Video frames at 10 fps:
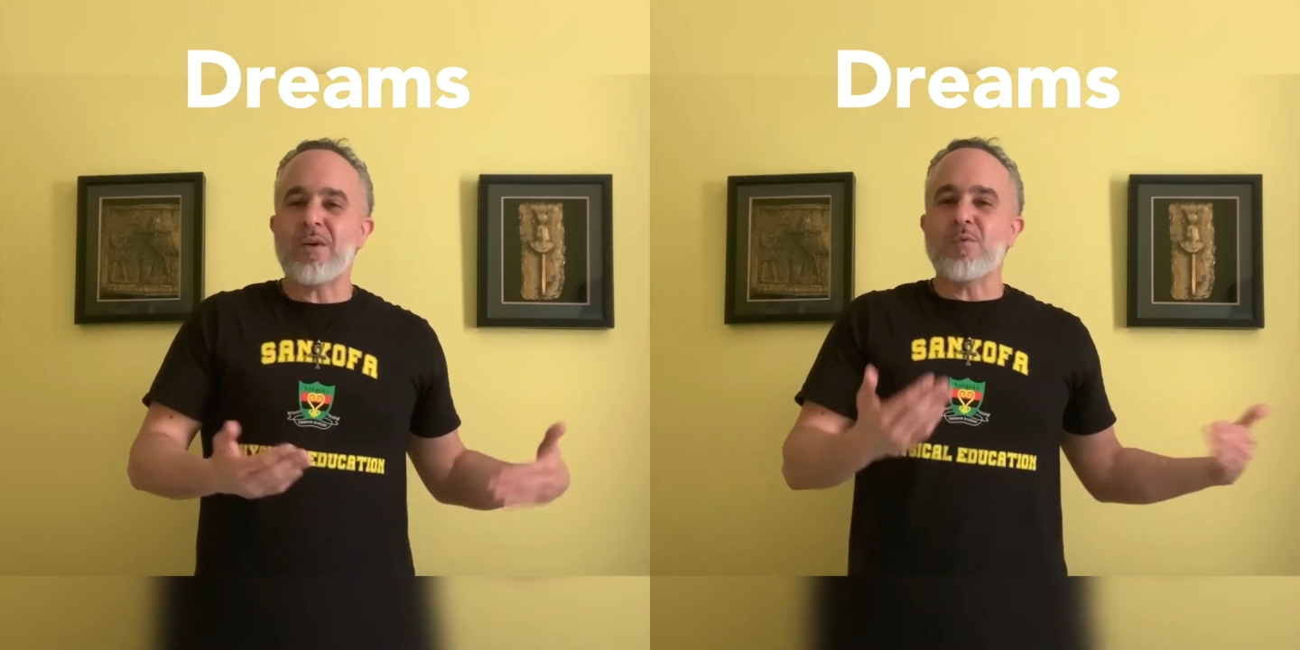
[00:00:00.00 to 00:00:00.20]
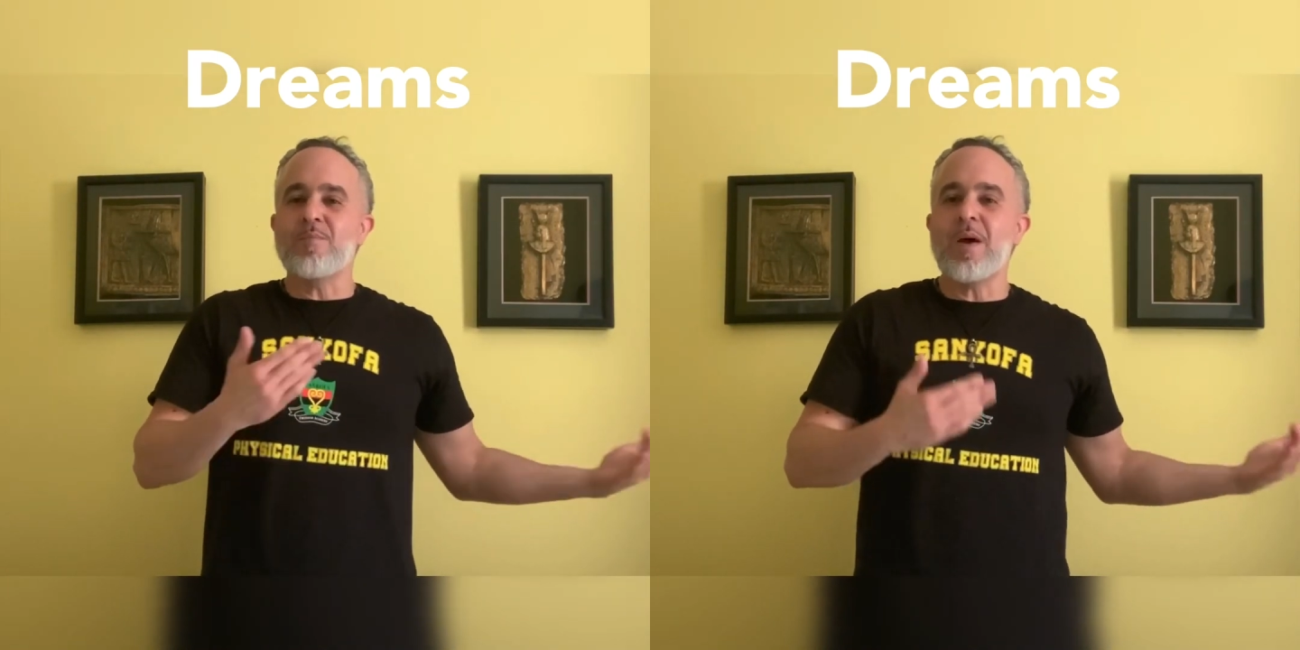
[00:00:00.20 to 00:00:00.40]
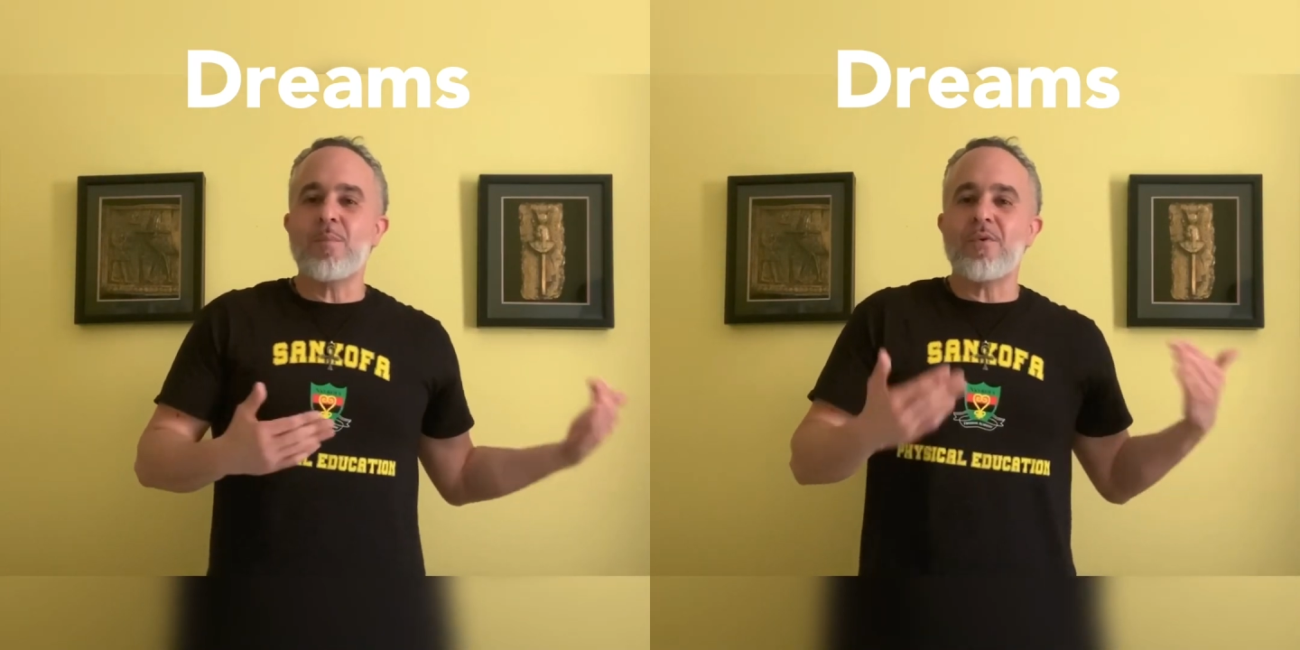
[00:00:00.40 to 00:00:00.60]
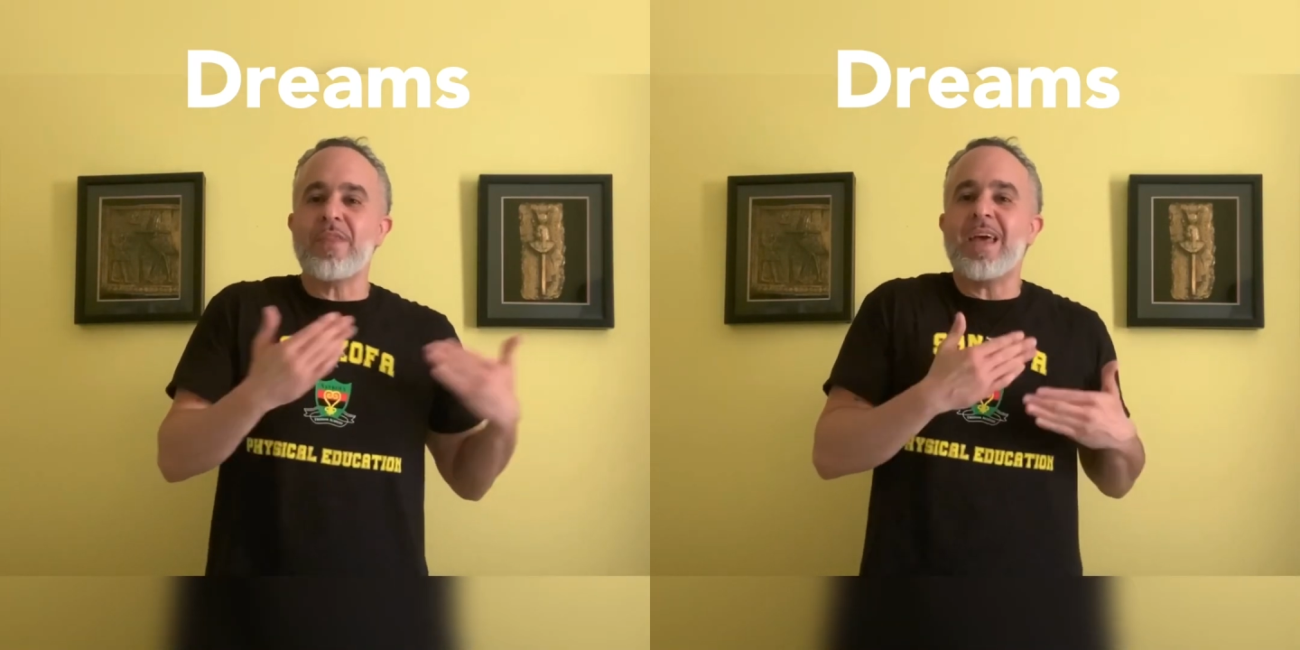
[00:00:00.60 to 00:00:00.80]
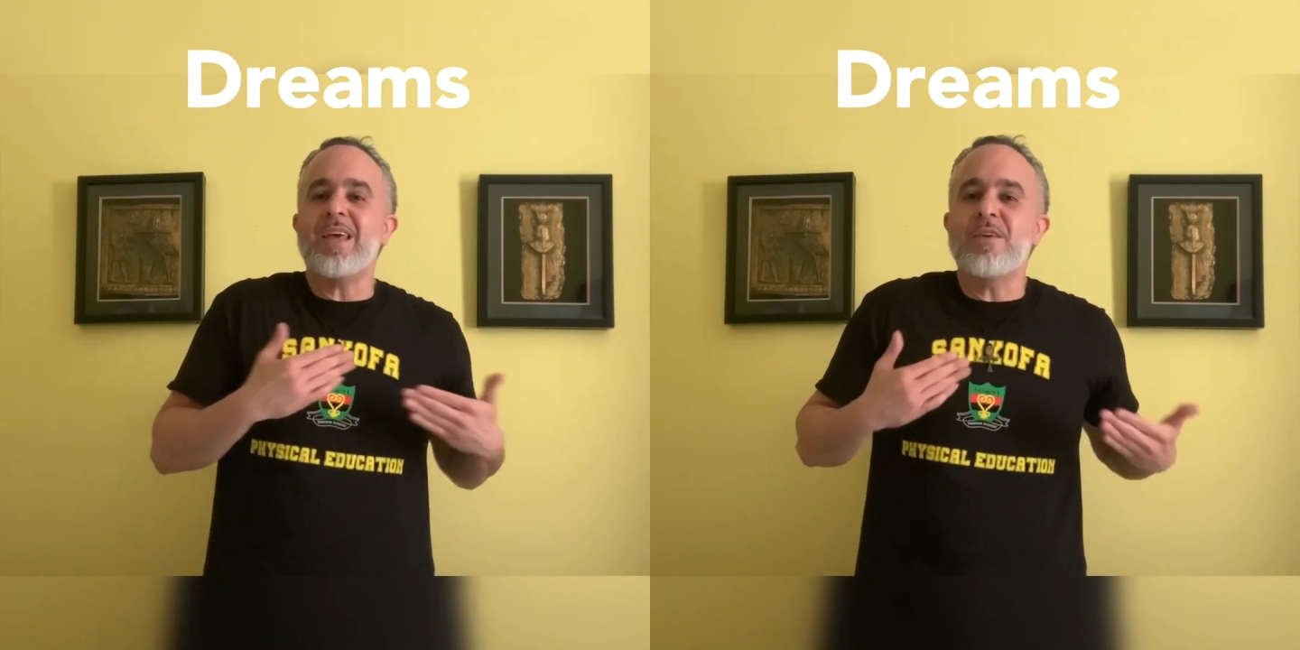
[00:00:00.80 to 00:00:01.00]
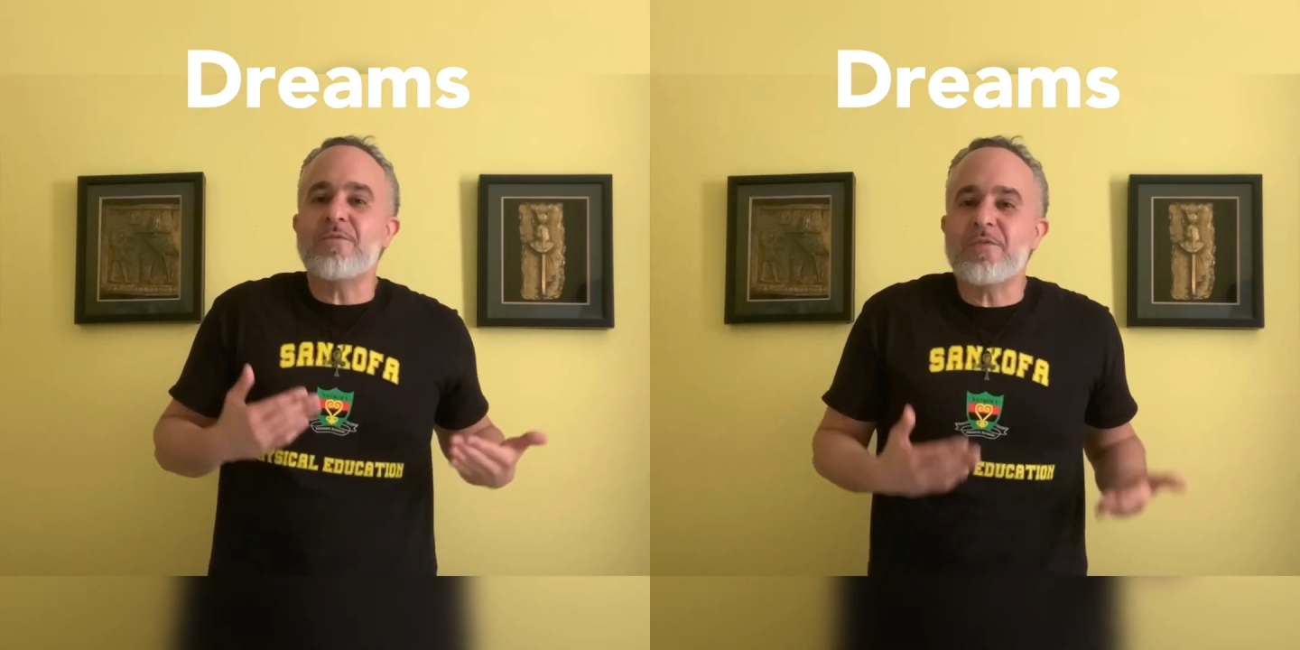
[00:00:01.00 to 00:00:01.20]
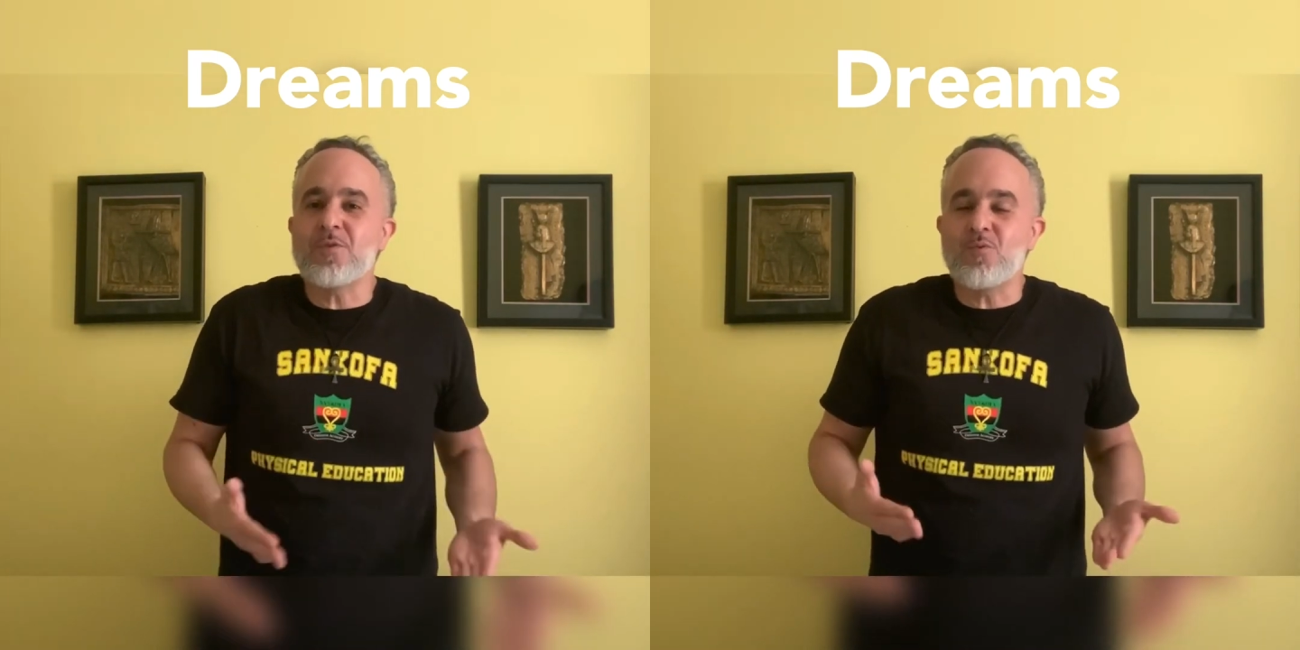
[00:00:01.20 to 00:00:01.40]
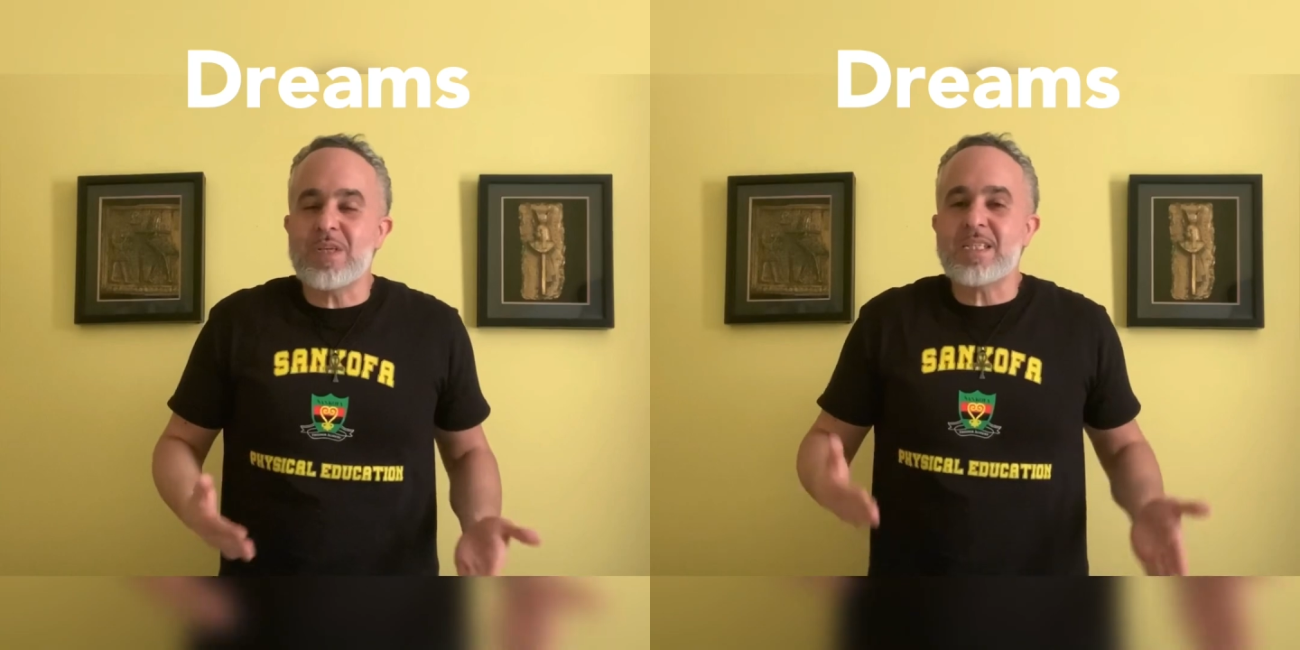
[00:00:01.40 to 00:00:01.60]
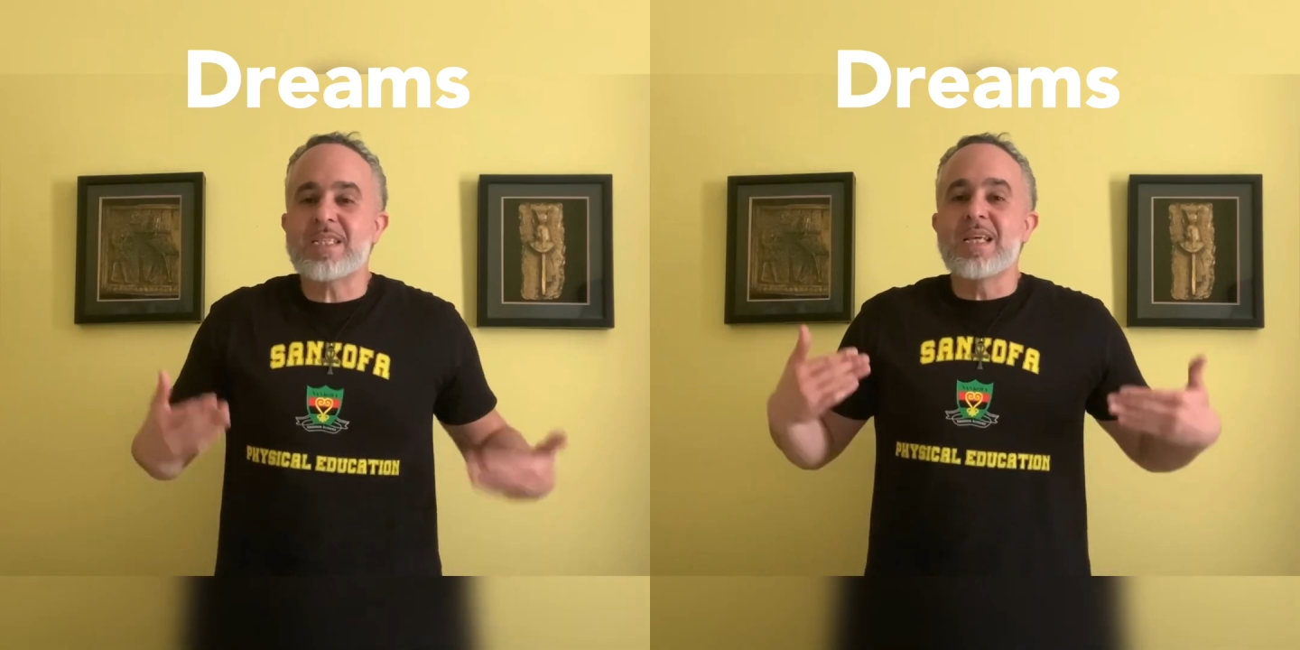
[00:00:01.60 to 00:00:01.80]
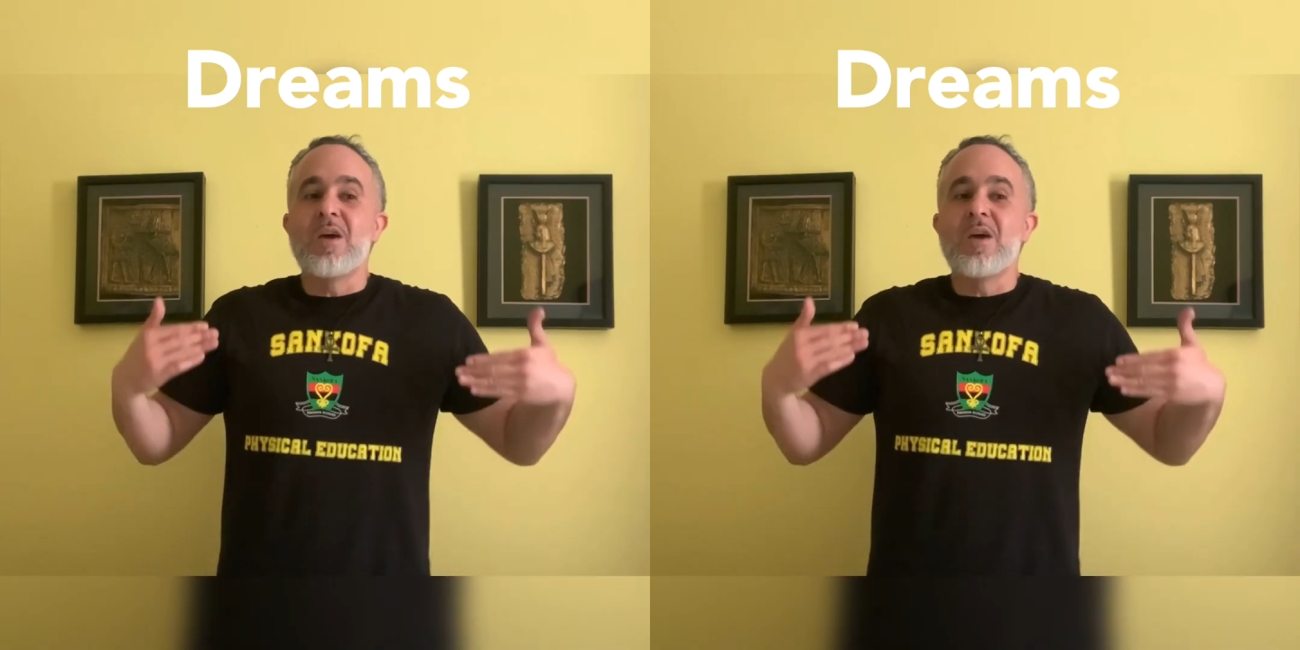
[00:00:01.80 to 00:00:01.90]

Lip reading: remember that influence